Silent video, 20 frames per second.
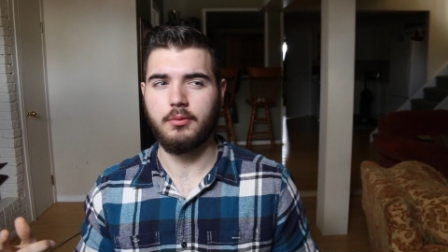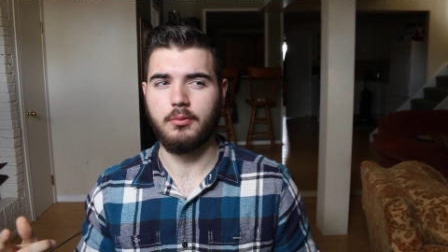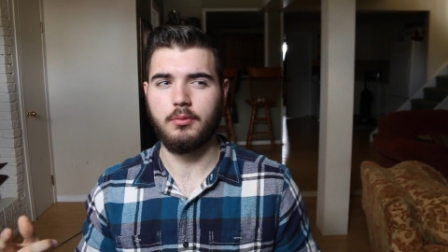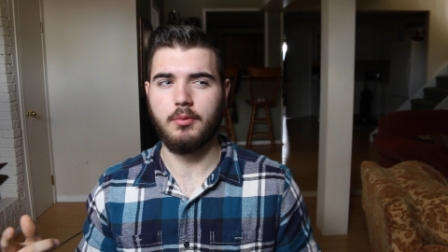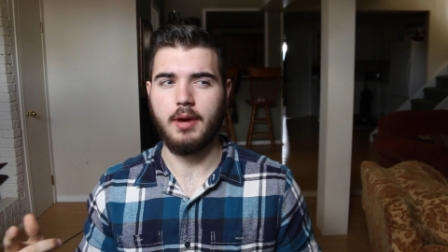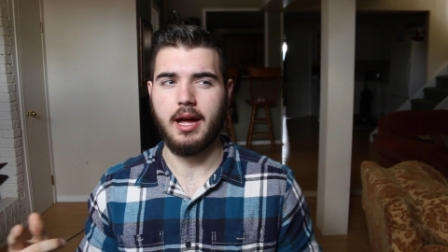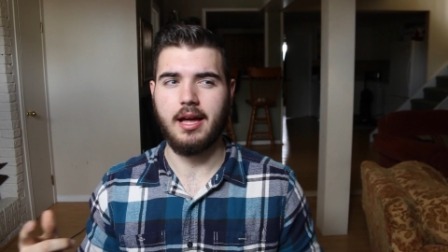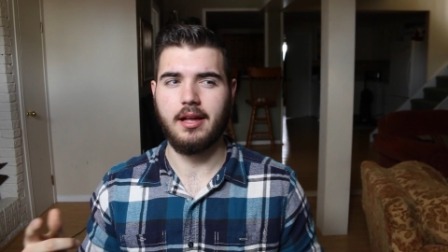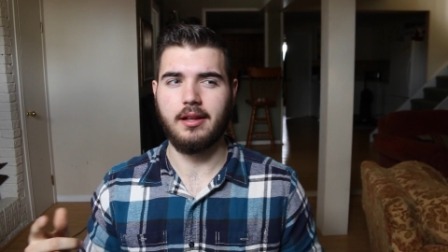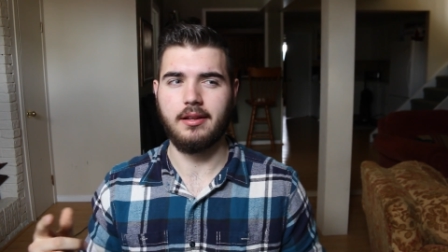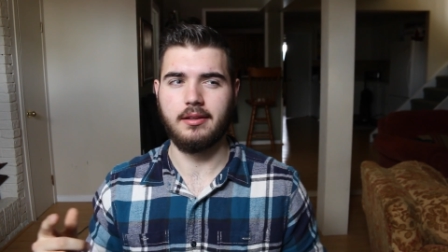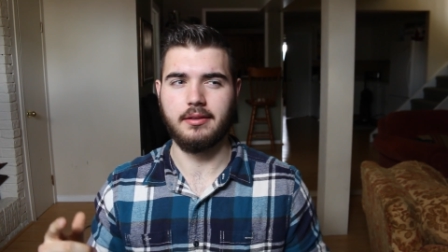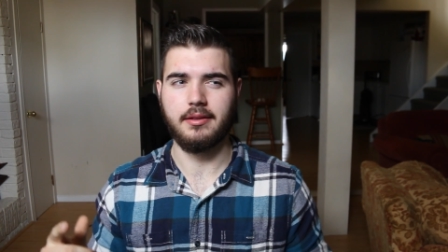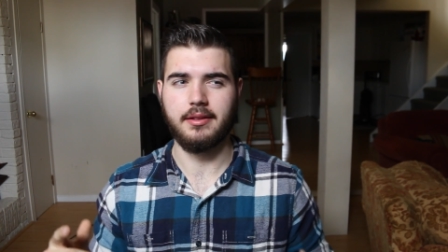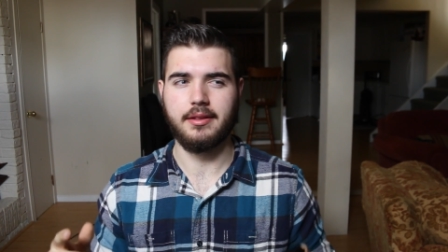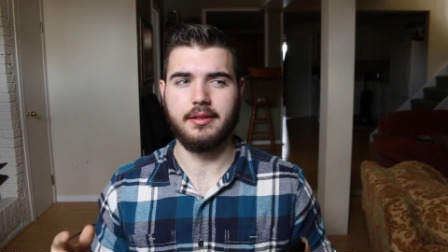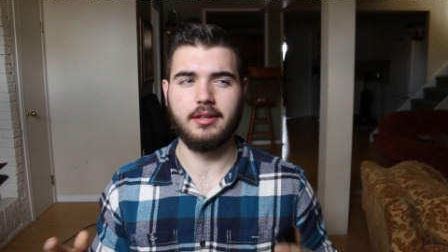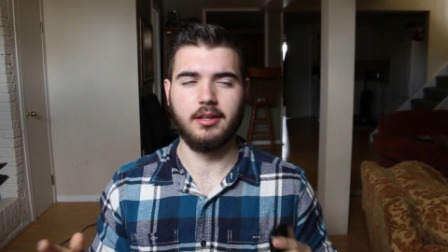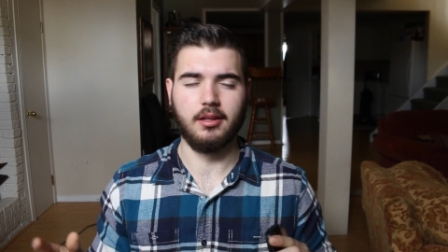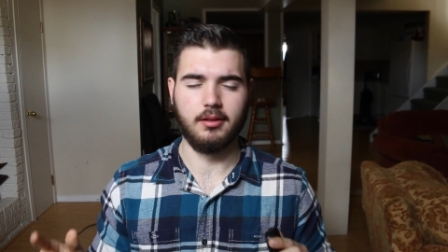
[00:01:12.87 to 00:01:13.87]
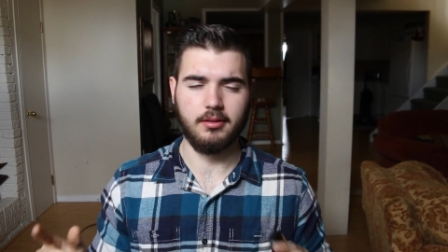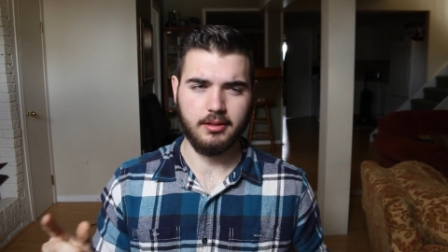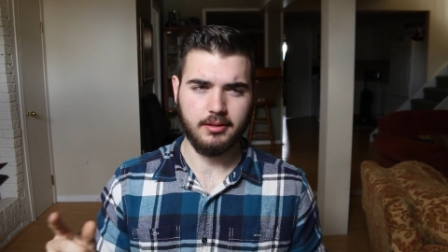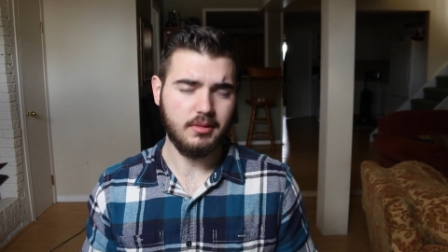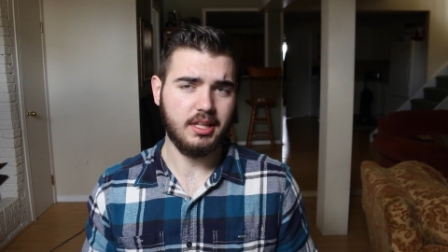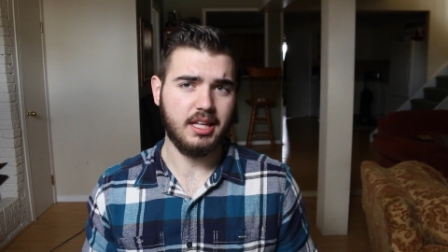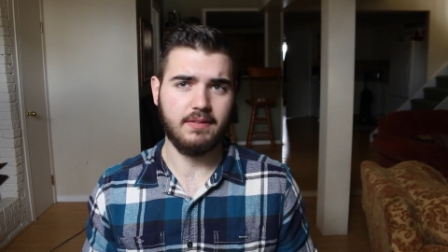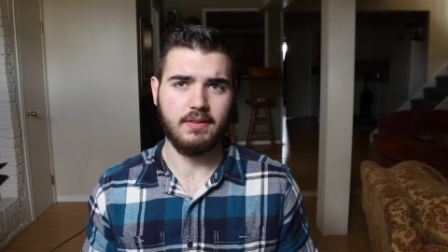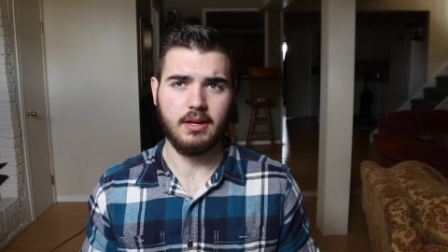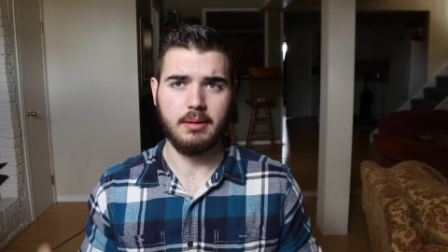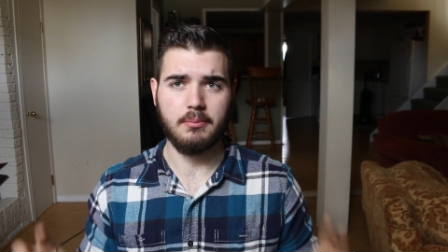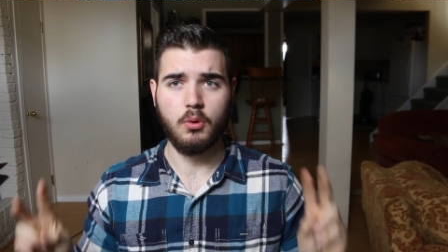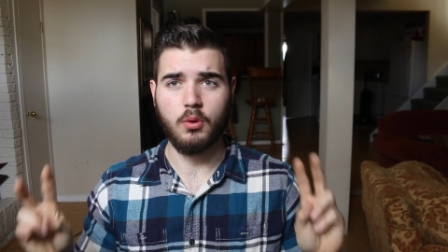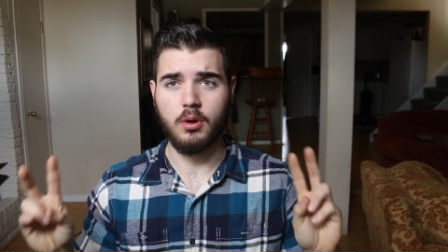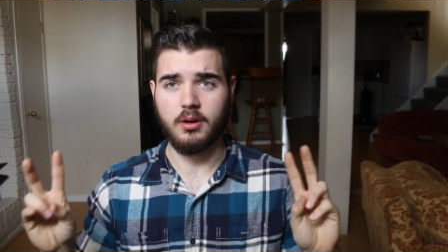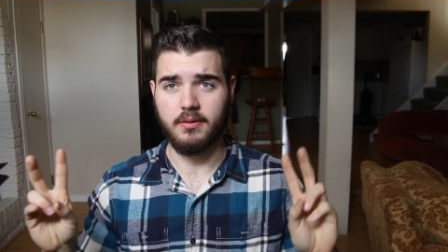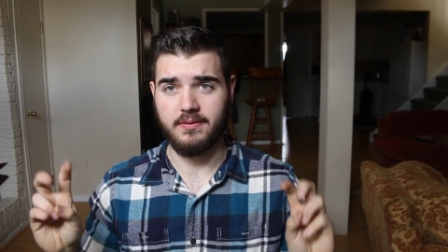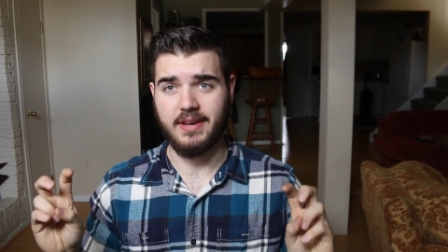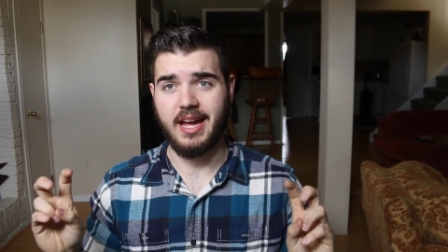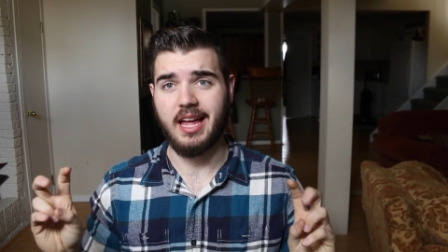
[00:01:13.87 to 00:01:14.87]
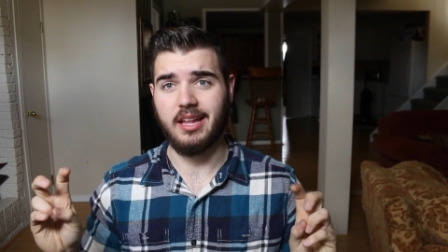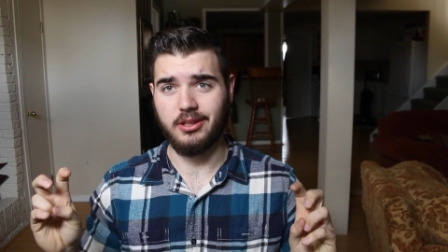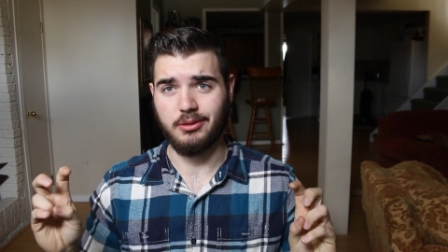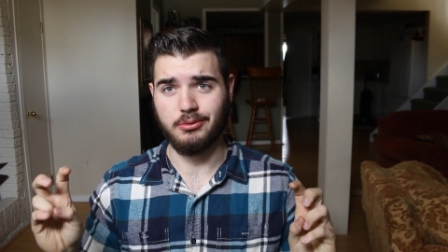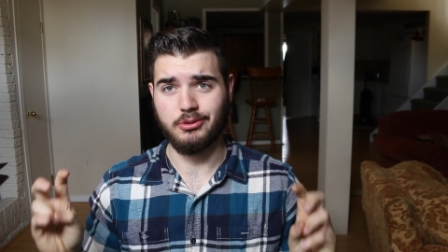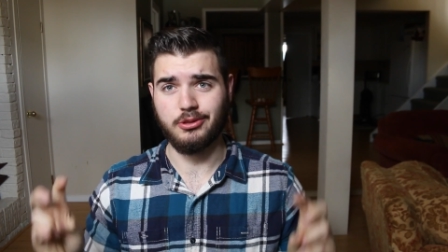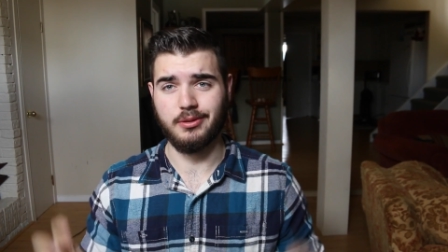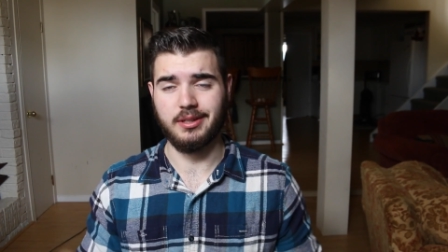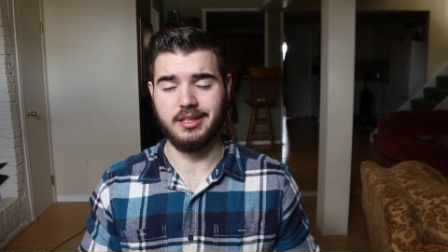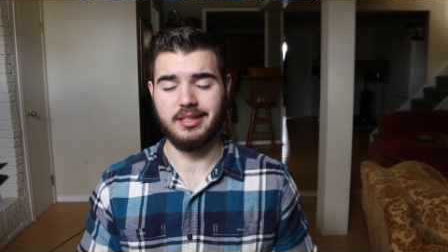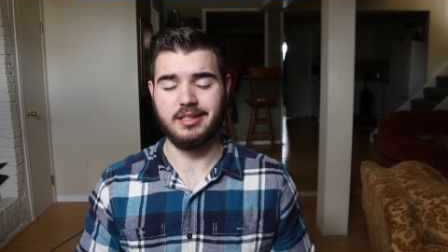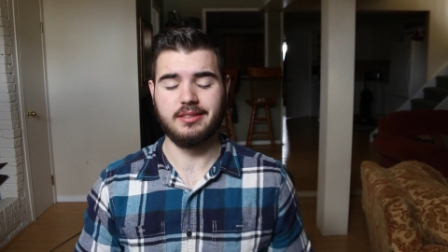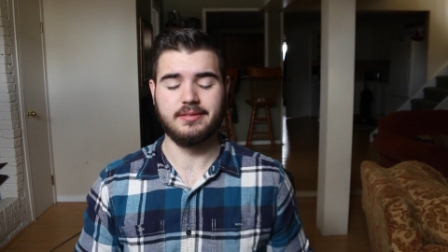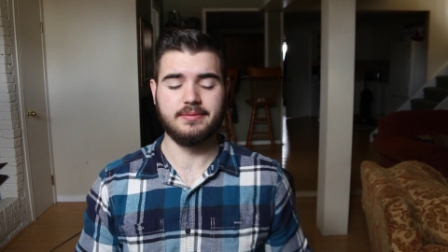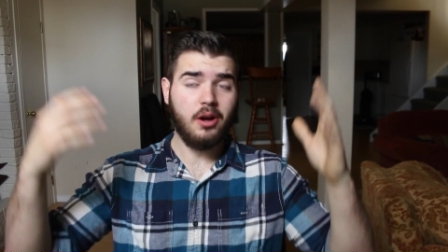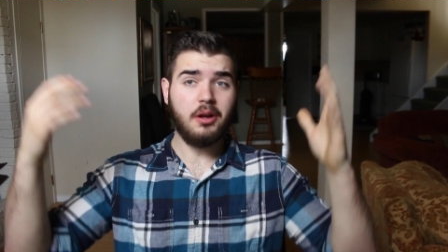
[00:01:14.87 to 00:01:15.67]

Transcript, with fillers: while still giving more value to it.